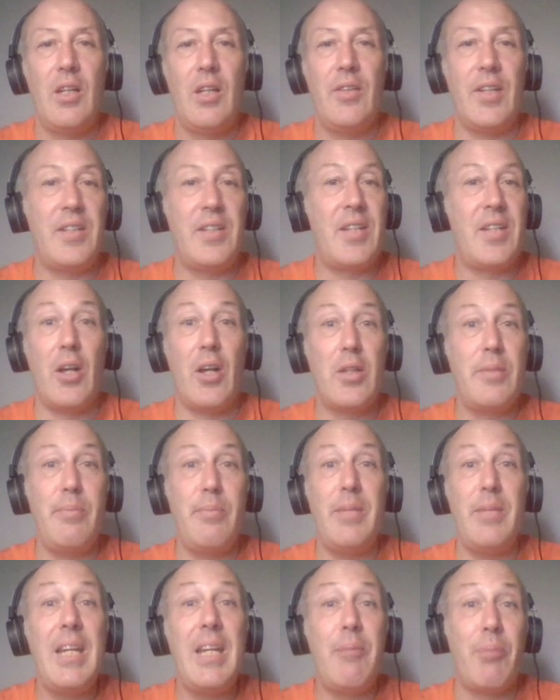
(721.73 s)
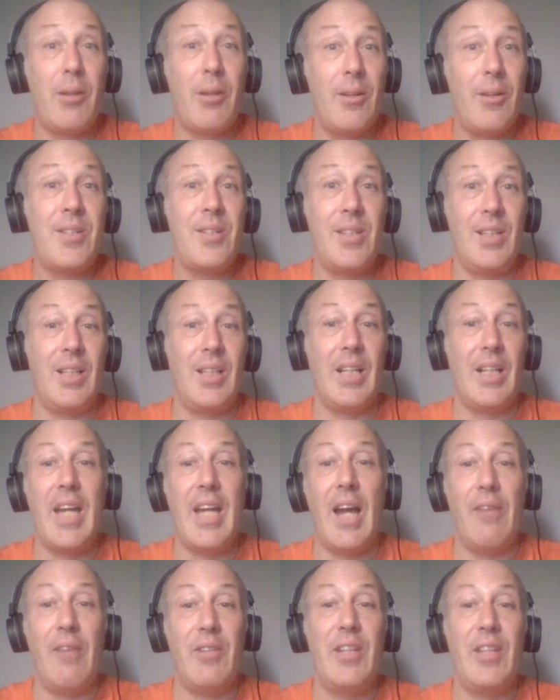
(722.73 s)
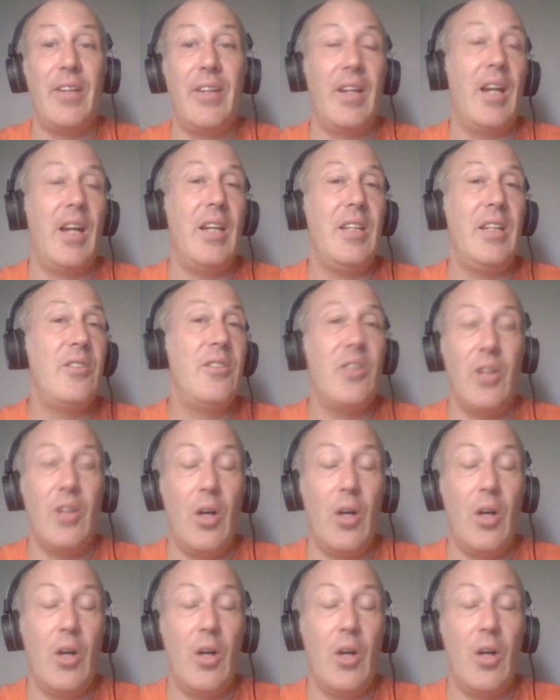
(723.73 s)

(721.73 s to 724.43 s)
that tells me personally everything I need to know.